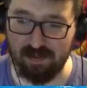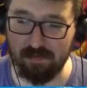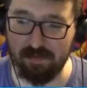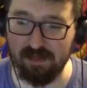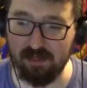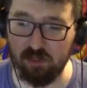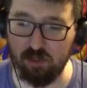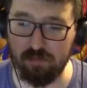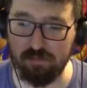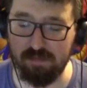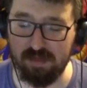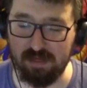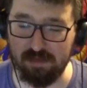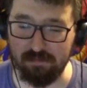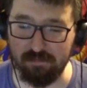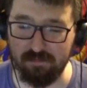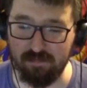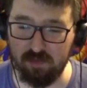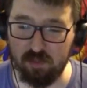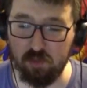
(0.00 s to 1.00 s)
That'd be a good
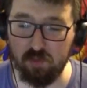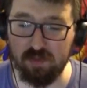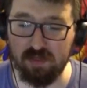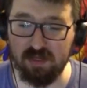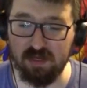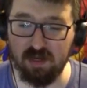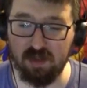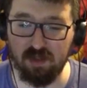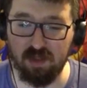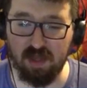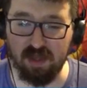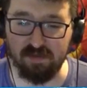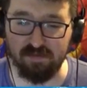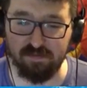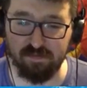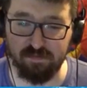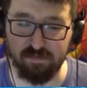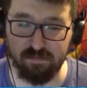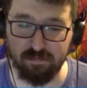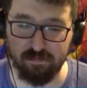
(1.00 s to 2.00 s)
meme. You need a
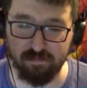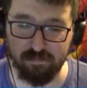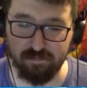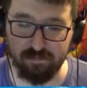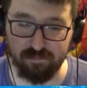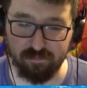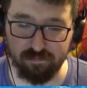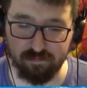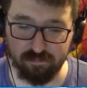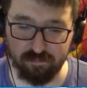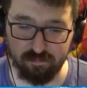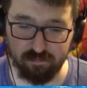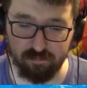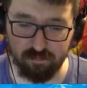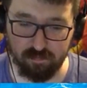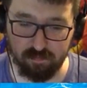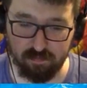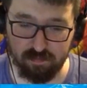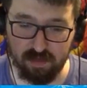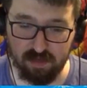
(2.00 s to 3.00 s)
life.
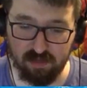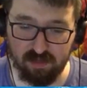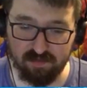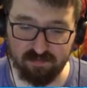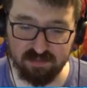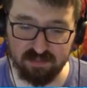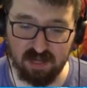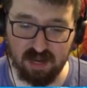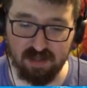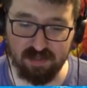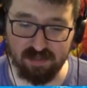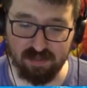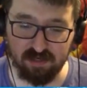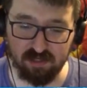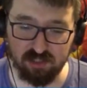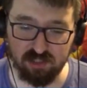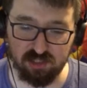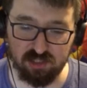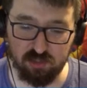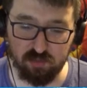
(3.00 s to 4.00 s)
No life
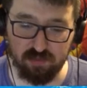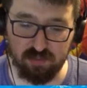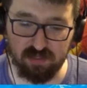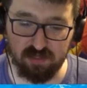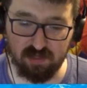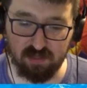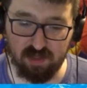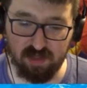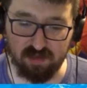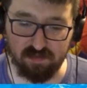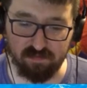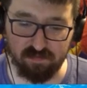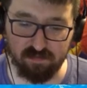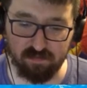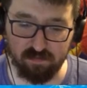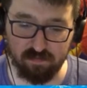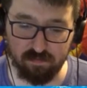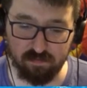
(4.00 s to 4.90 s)
Skylander, just you need a life.